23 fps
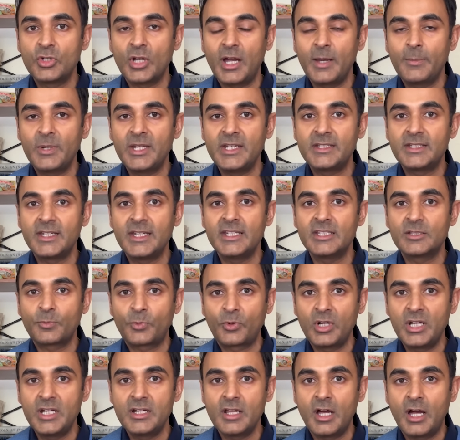2
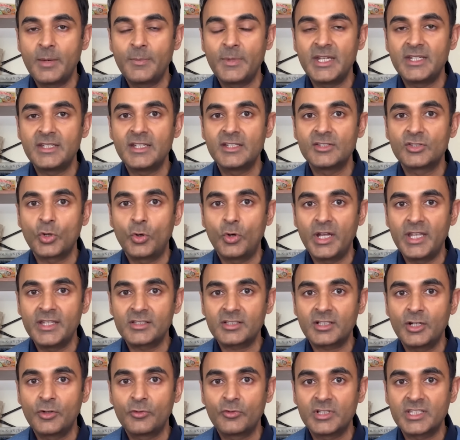diabetes, prediabetes, or
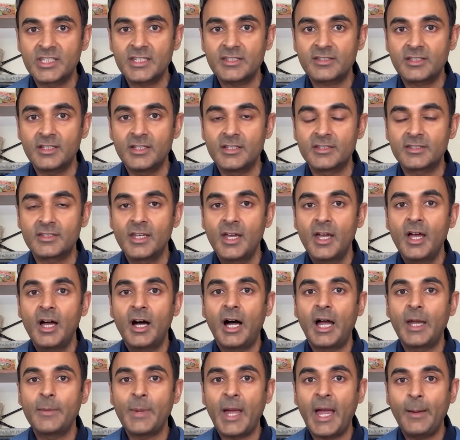insulin resistance,
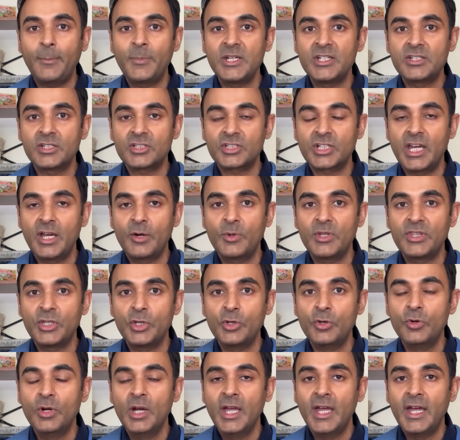I'm happy to share
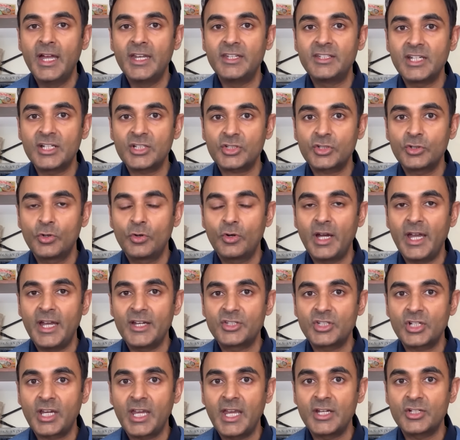with you additional
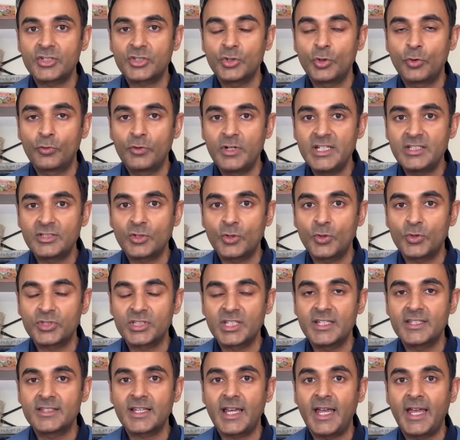educational
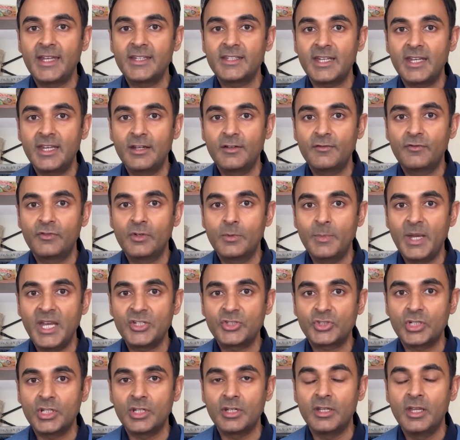resources and
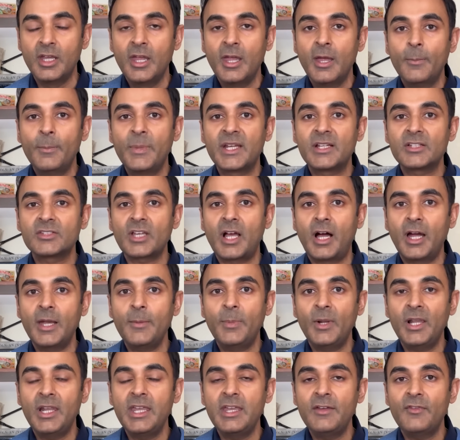information because
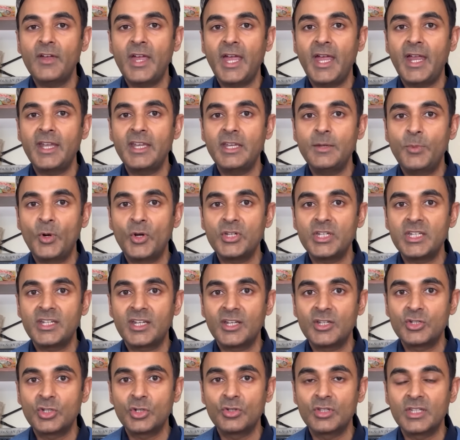I believe
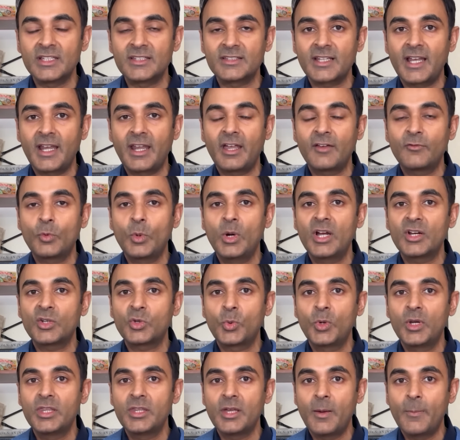anybody can do this, and I've
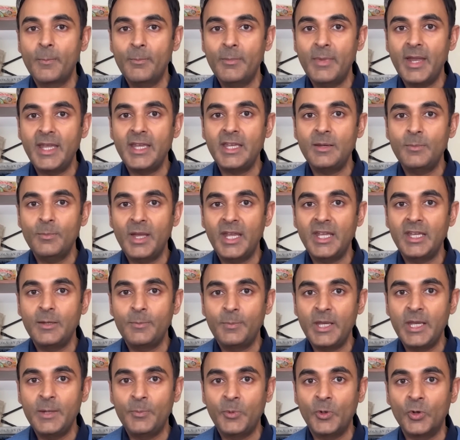worked with many,
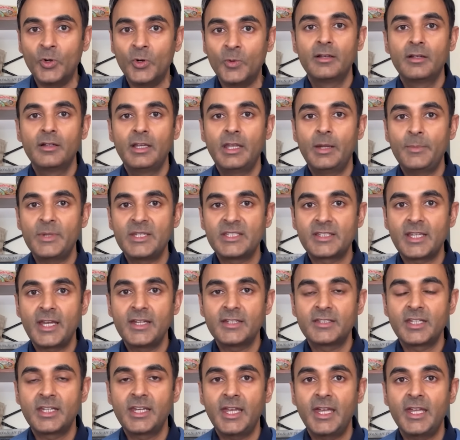many people. Let me
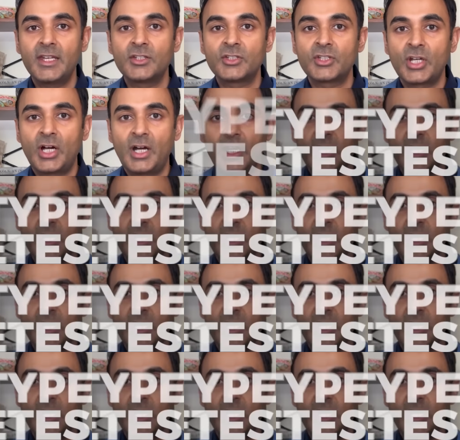say it again,